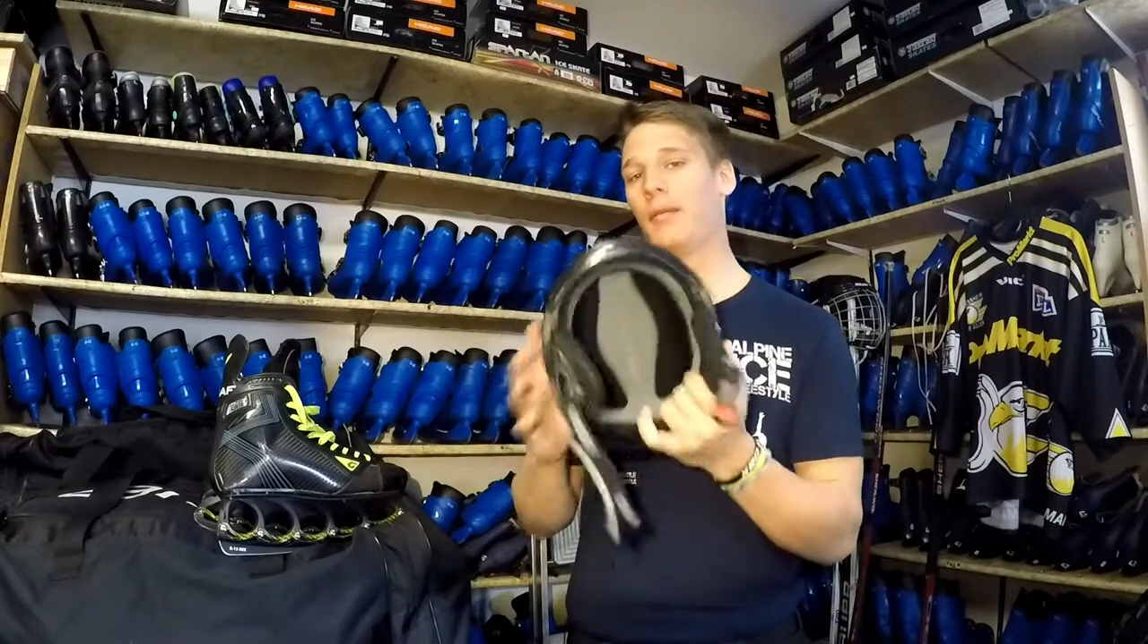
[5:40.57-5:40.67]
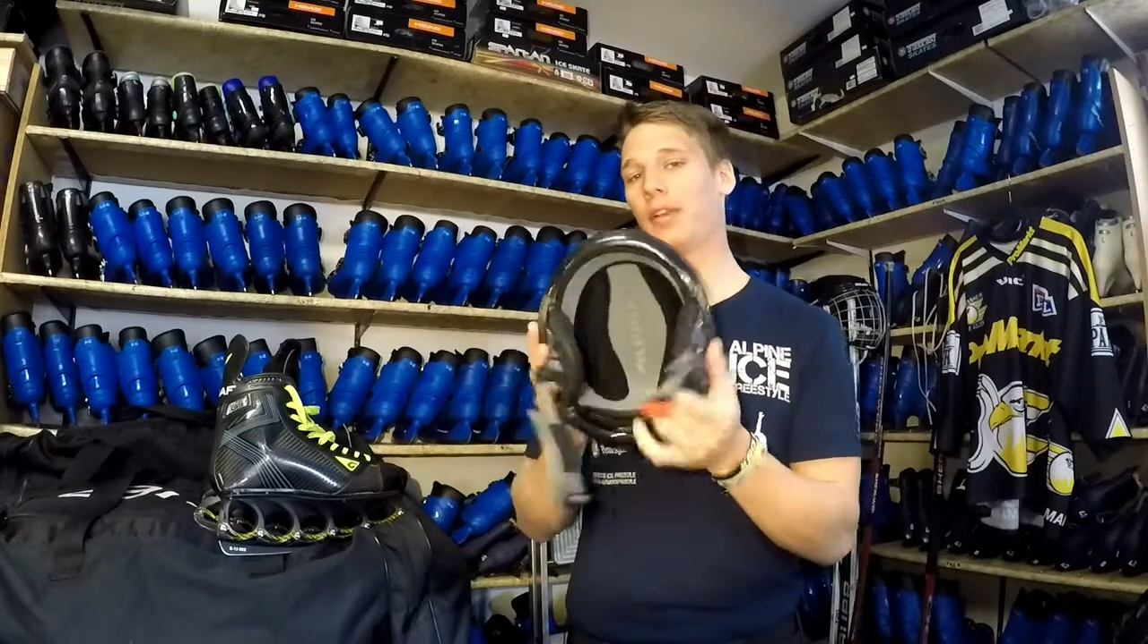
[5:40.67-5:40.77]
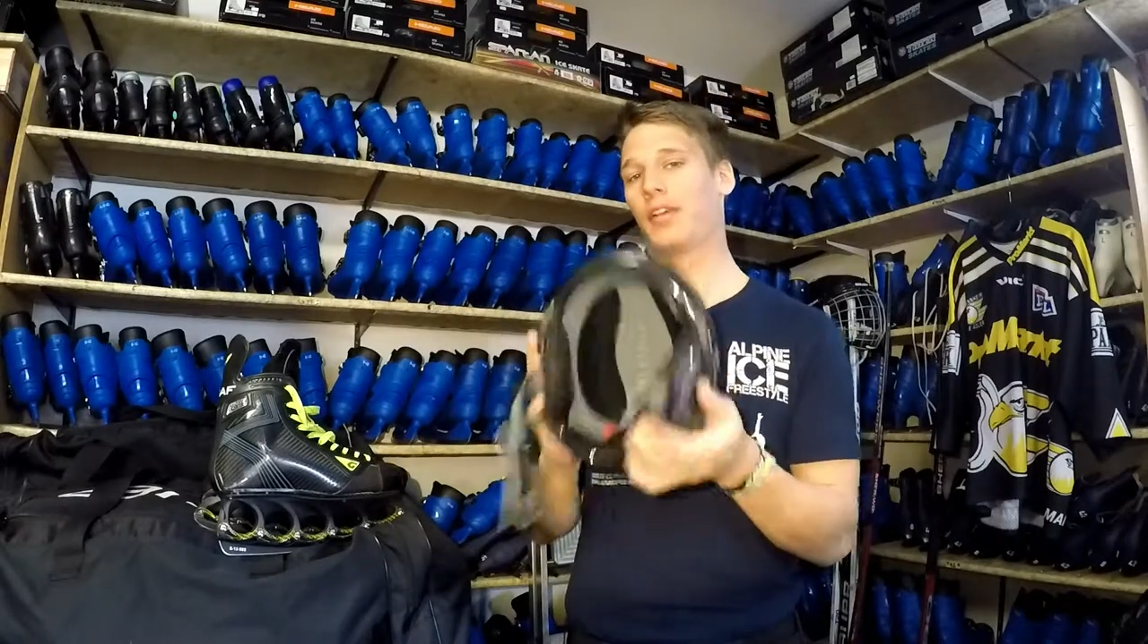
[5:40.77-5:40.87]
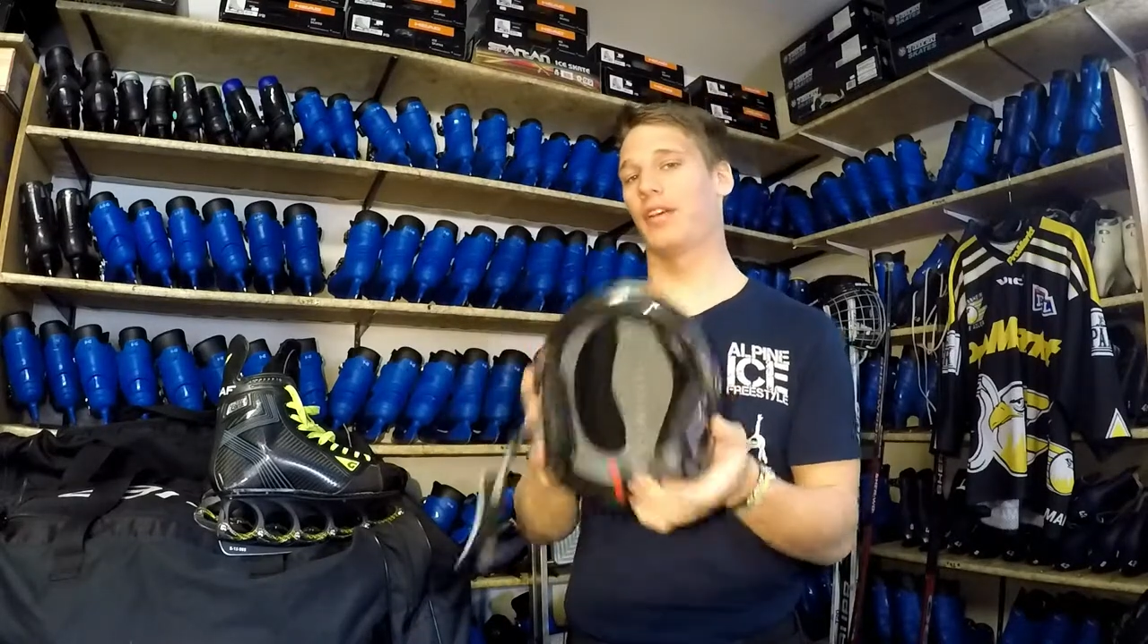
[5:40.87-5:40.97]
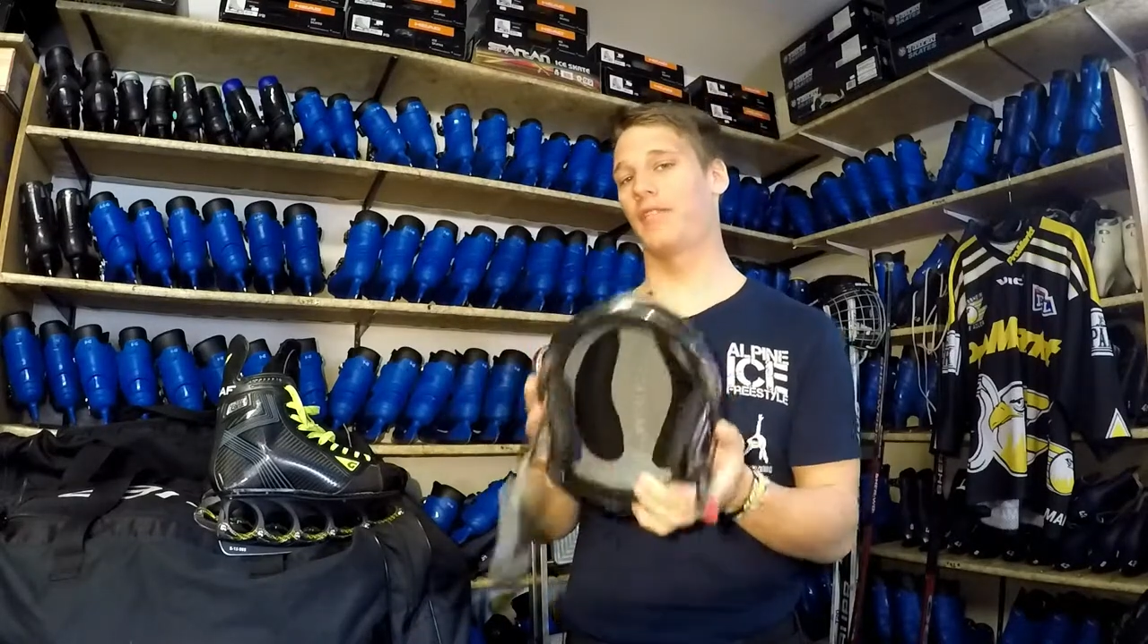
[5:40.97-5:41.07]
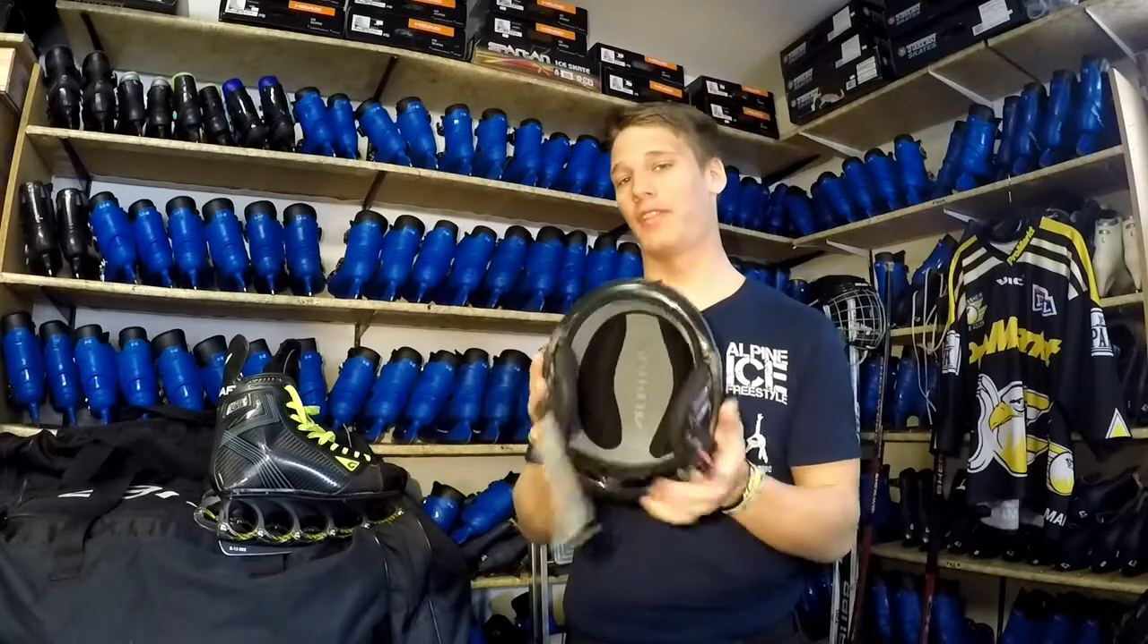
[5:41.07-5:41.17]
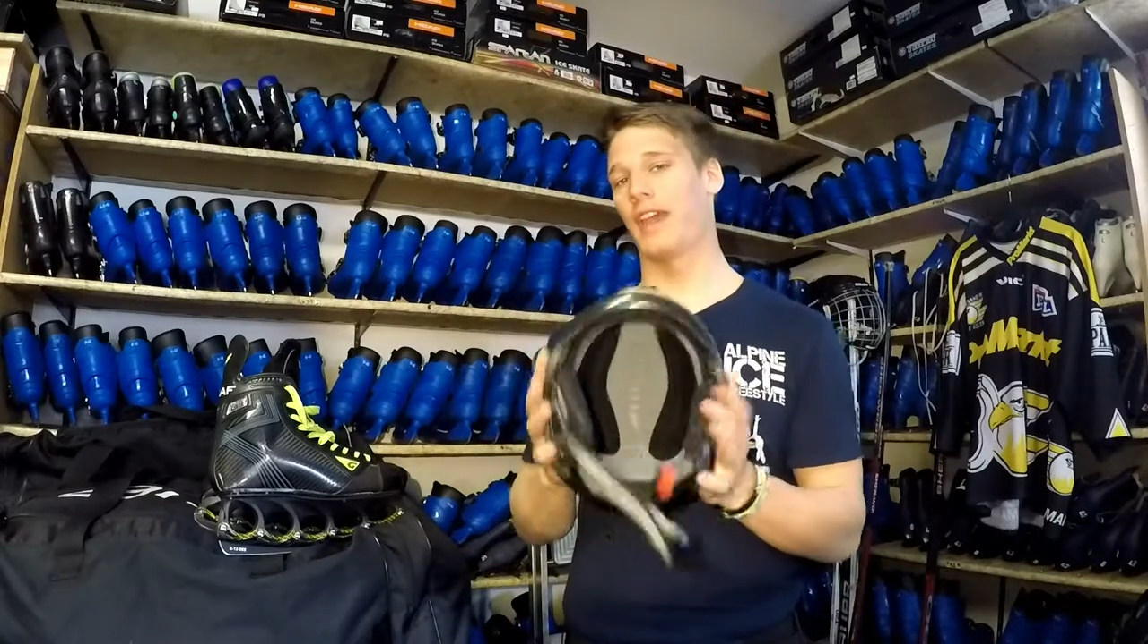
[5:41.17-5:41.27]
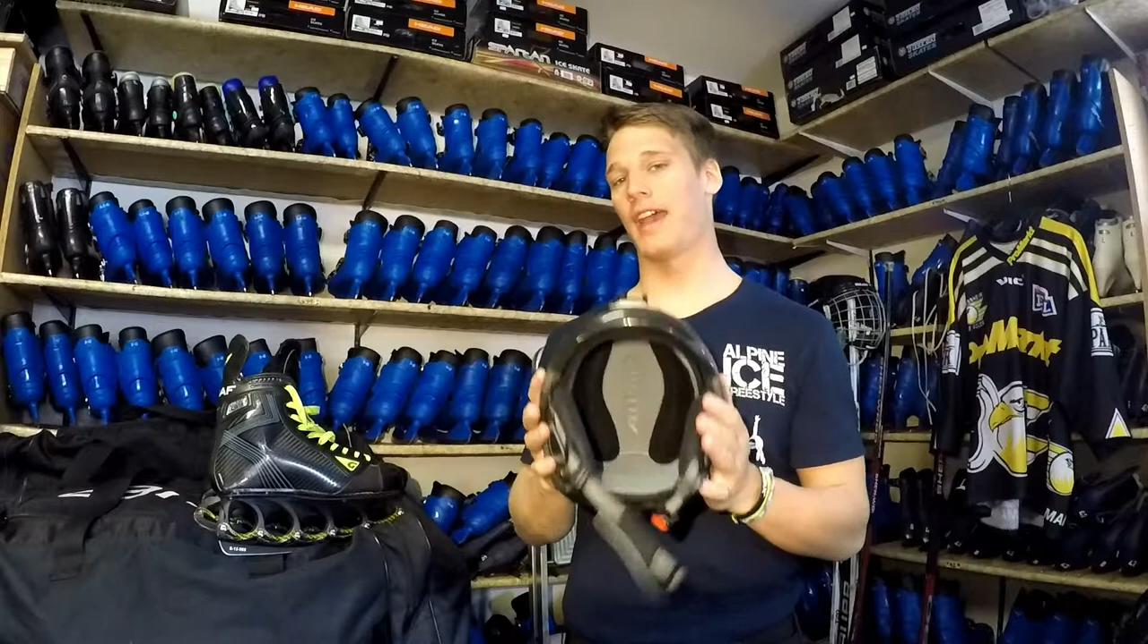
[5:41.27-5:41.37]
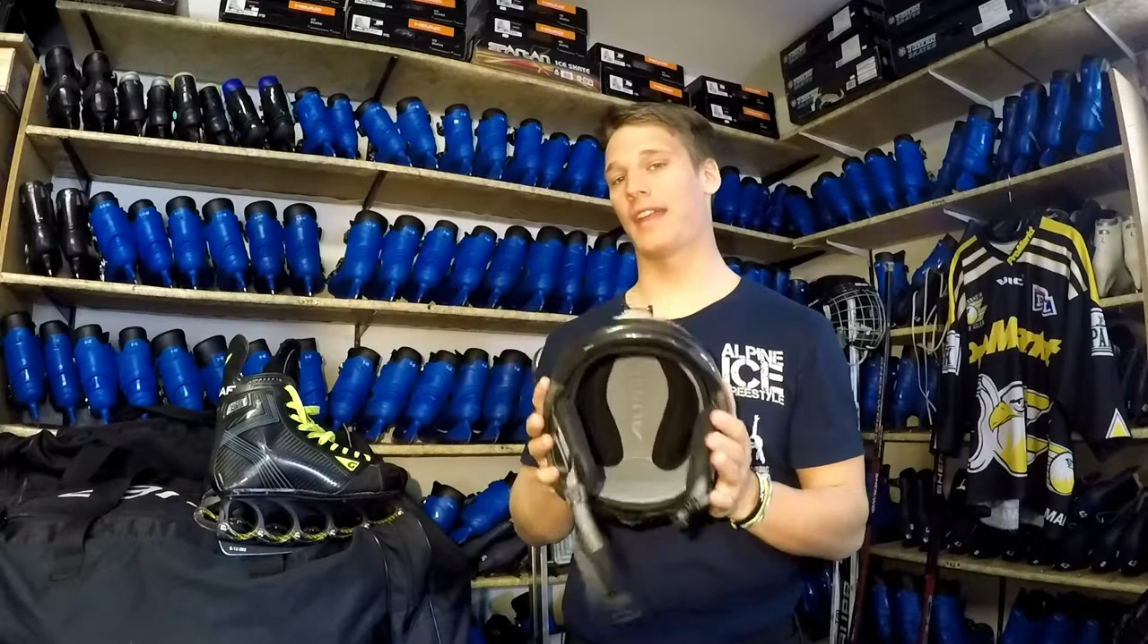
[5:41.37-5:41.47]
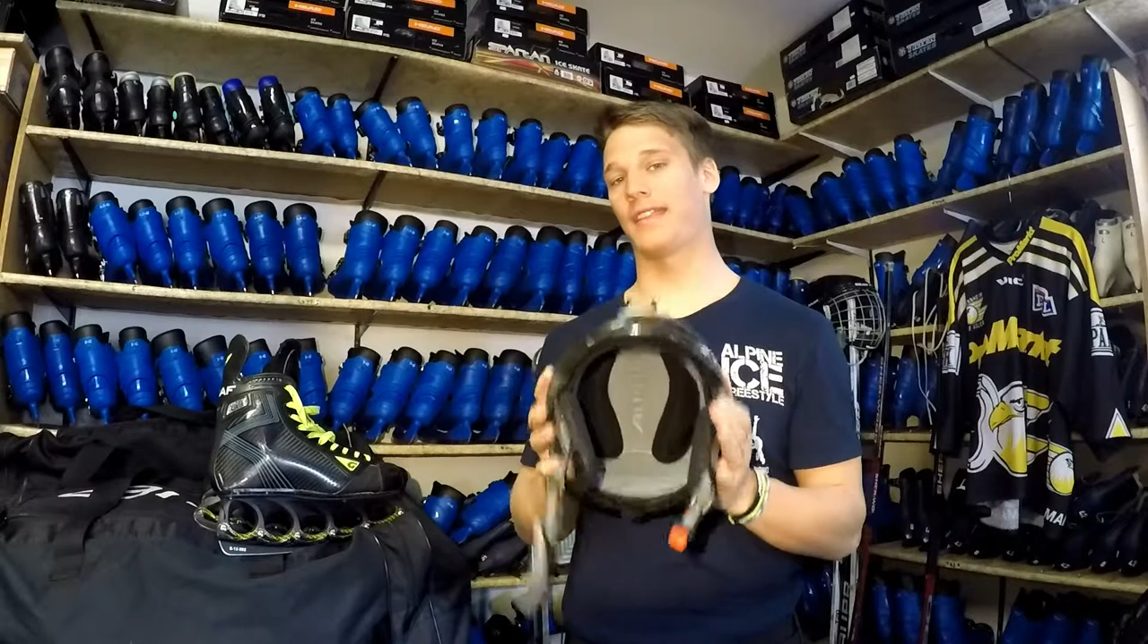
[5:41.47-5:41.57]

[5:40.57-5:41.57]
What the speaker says: because if your head